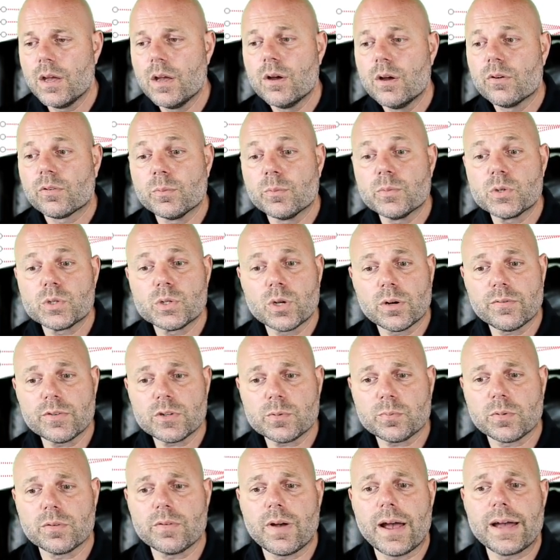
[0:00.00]
From service
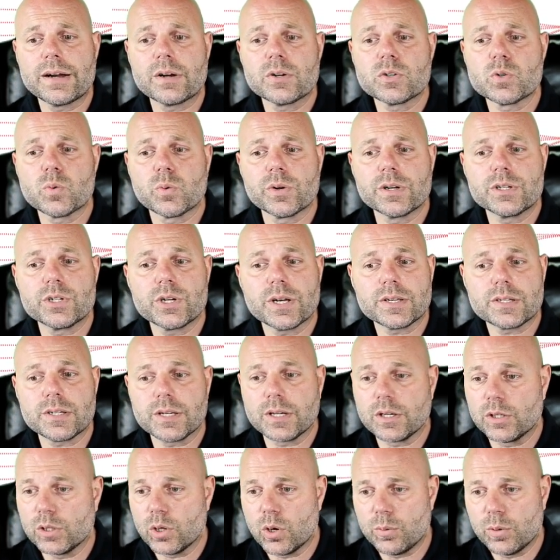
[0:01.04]
providers, we're
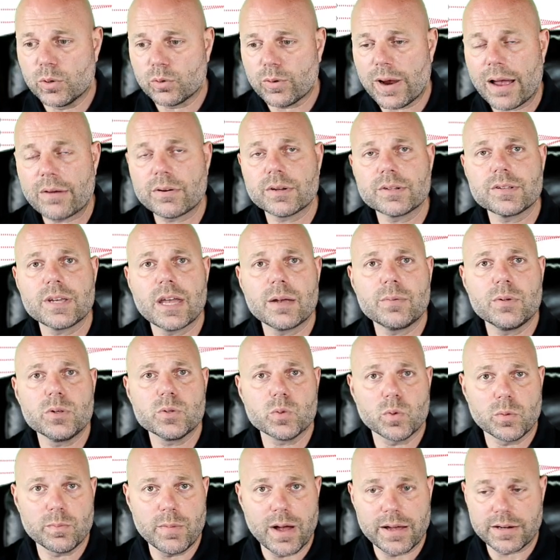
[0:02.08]
ingesting global routing tables,
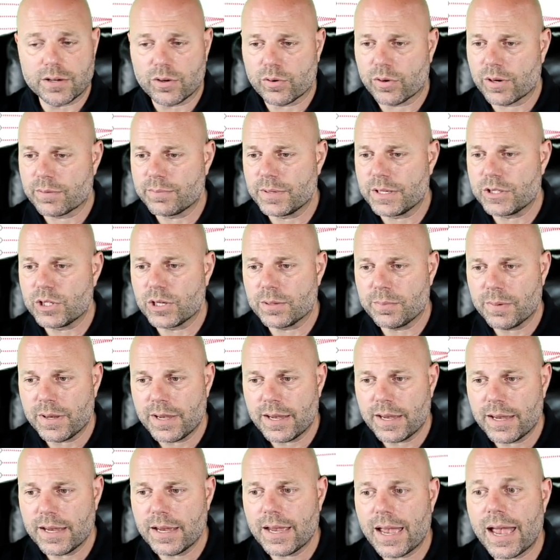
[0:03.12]
we're monitoring
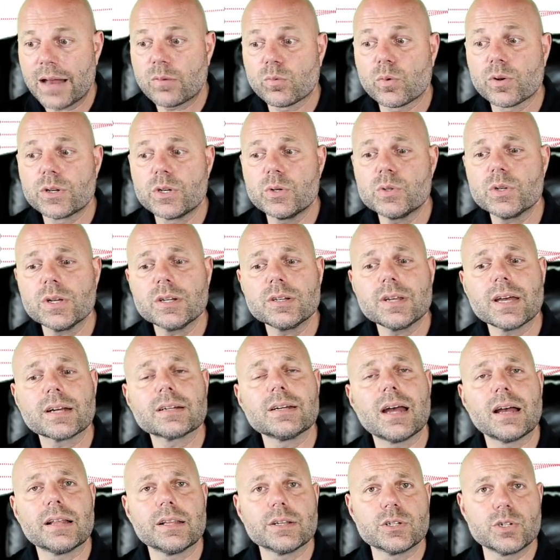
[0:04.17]
BGP, and we're using
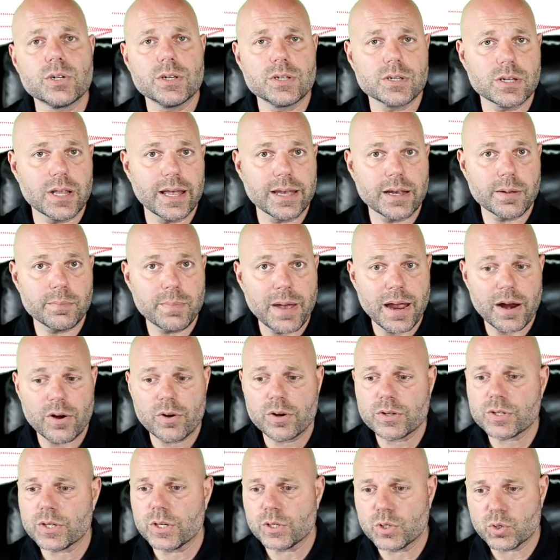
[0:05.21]
technologies like
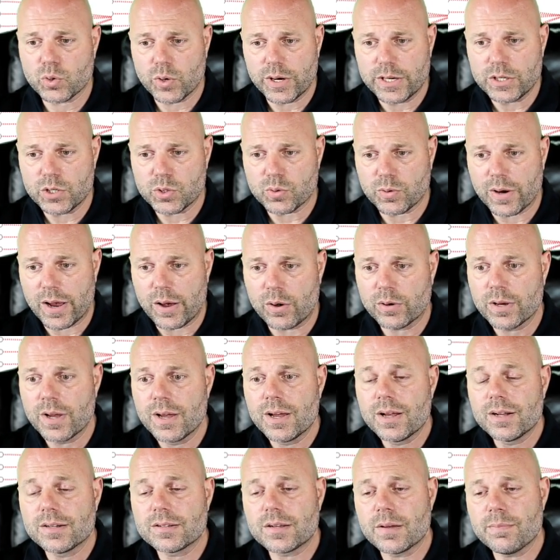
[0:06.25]
Paris Traceroute
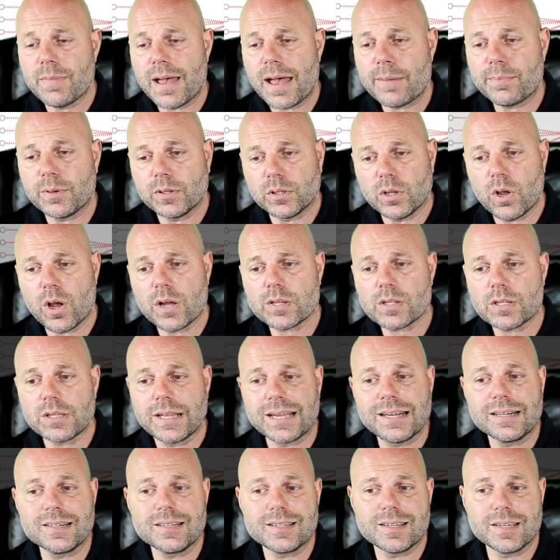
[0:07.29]
to map loss
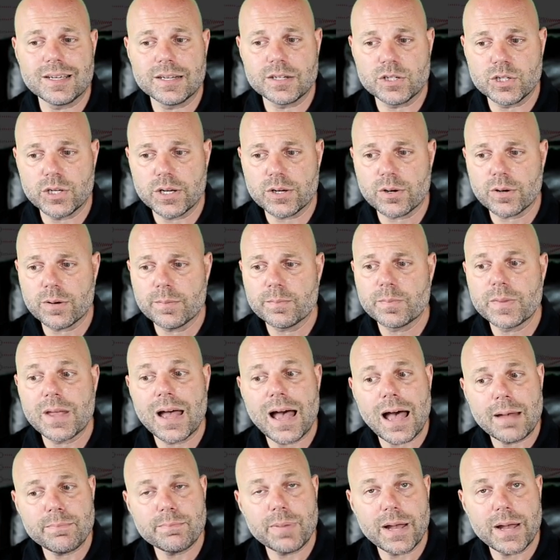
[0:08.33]
latency and jitter hop